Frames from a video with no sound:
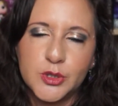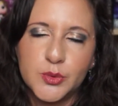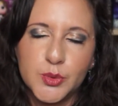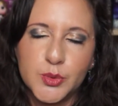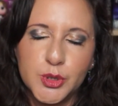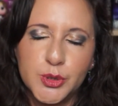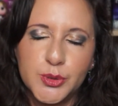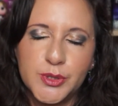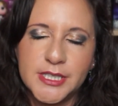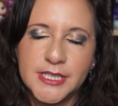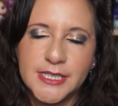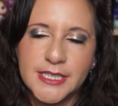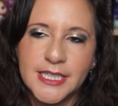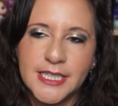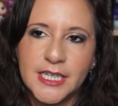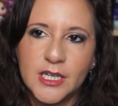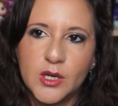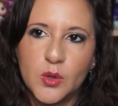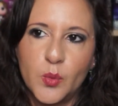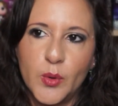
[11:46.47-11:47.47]
route
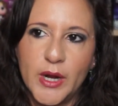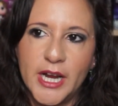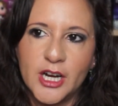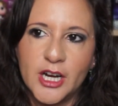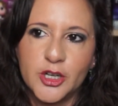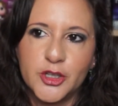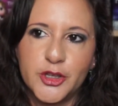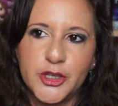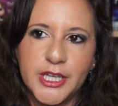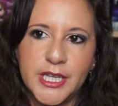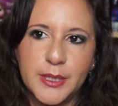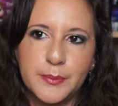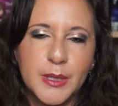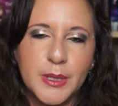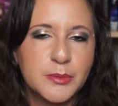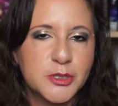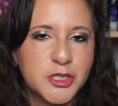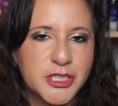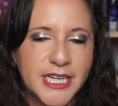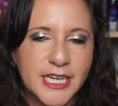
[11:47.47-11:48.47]
where the
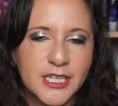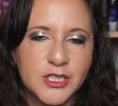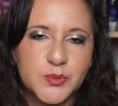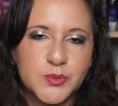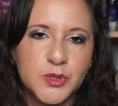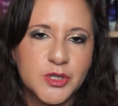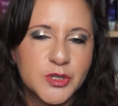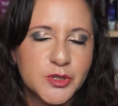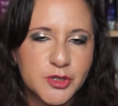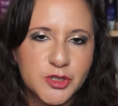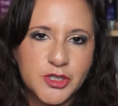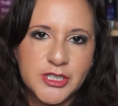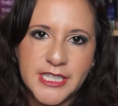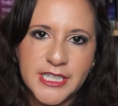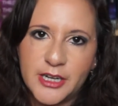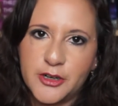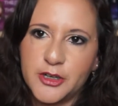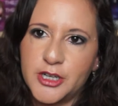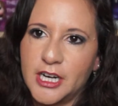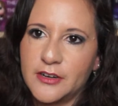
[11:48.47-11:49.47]
publishing house will
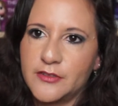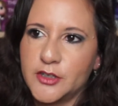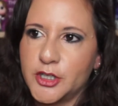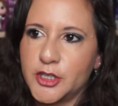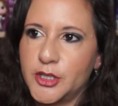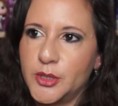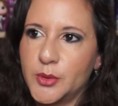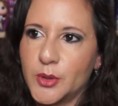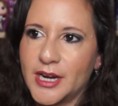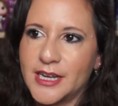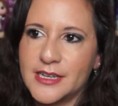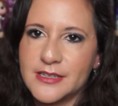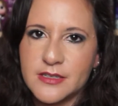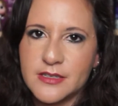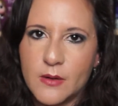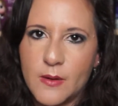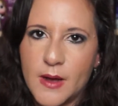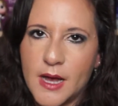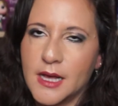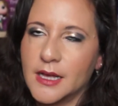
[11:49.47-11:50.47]
design your cover, you are
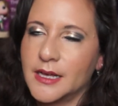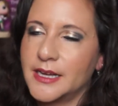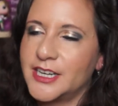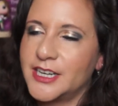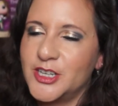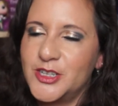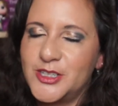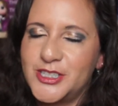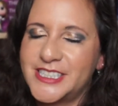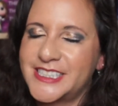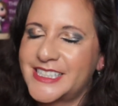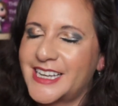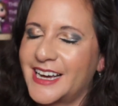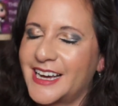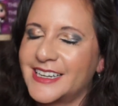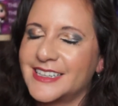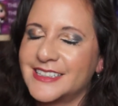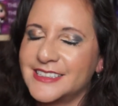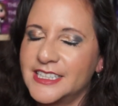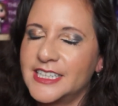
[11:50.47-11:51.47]
SOL, and you just
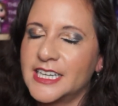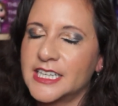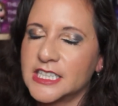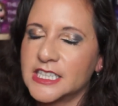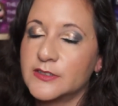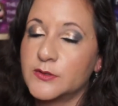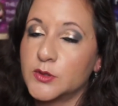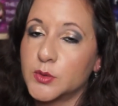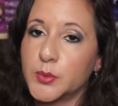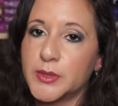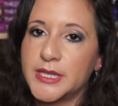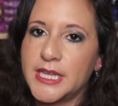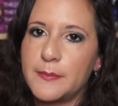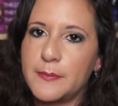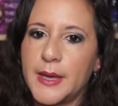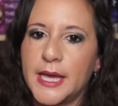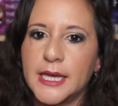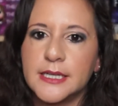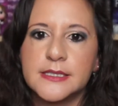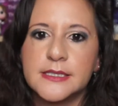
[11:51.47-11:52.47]
gotta live with what they
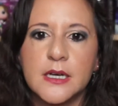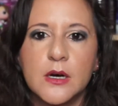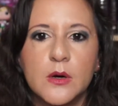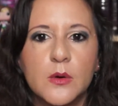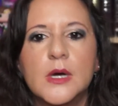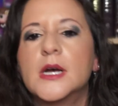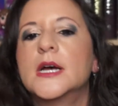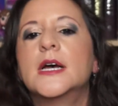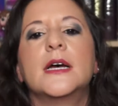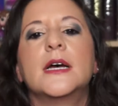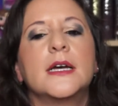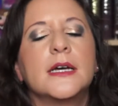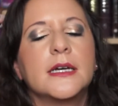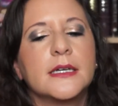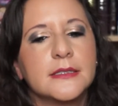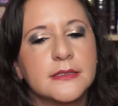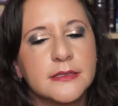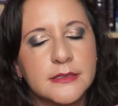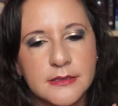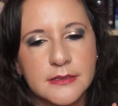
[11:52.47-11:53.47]
make. So
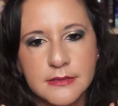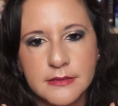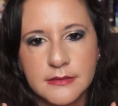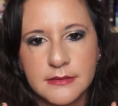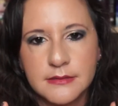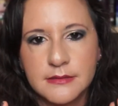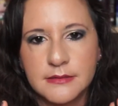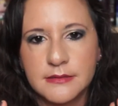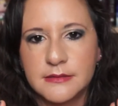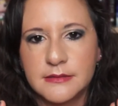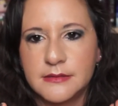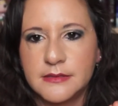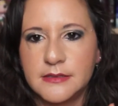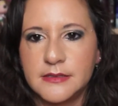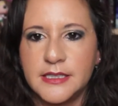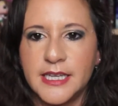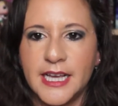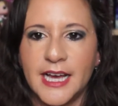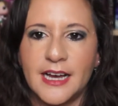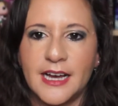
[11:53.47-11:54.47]

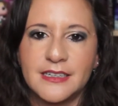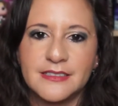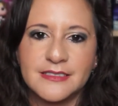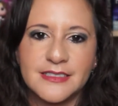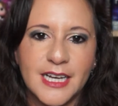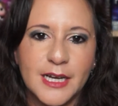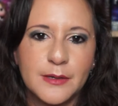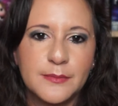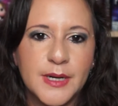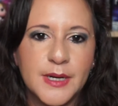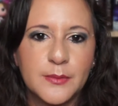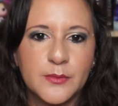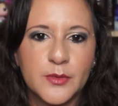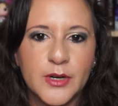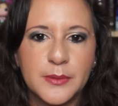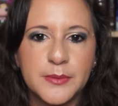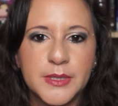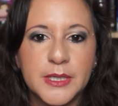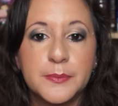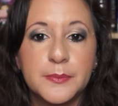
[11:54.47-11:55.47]
yeah, I'm
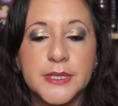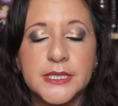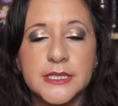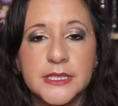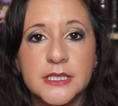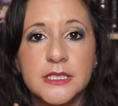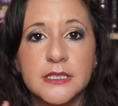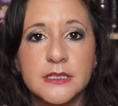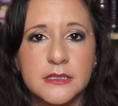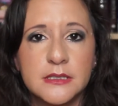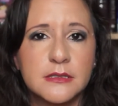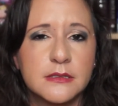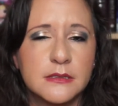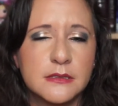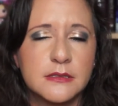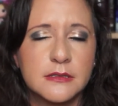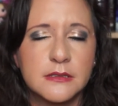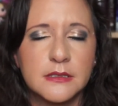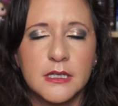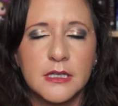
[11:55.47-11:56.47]
rambling, but
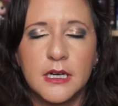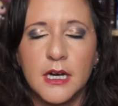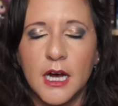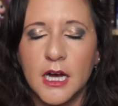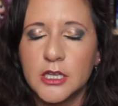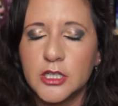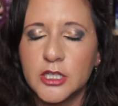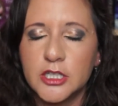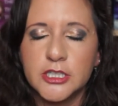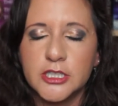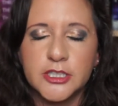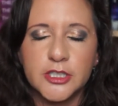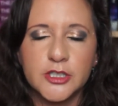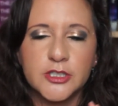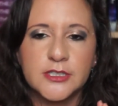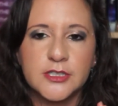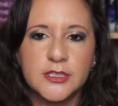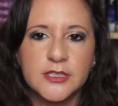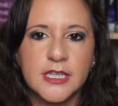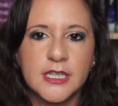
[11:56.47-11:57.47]
color,
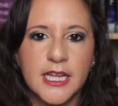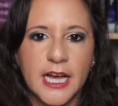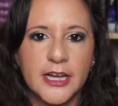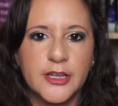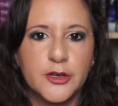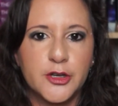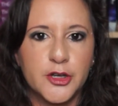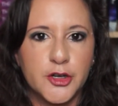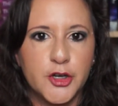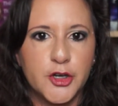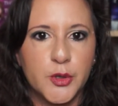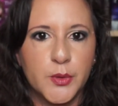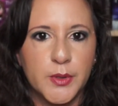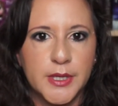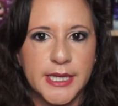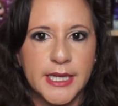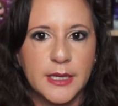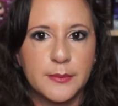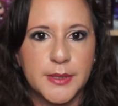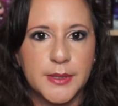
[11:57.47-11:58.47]
there's a lot you can do
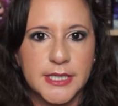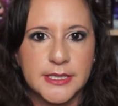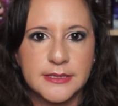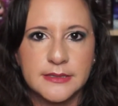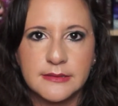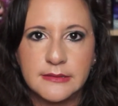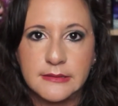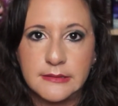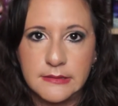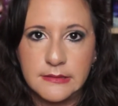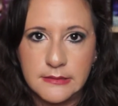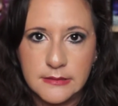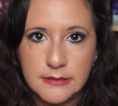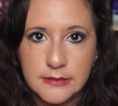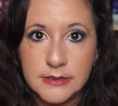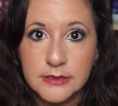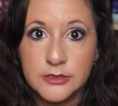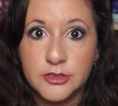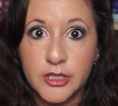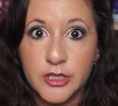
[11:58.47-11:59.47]
with it, but
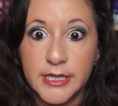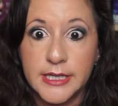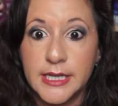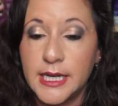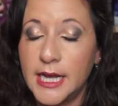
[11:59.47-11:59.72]
try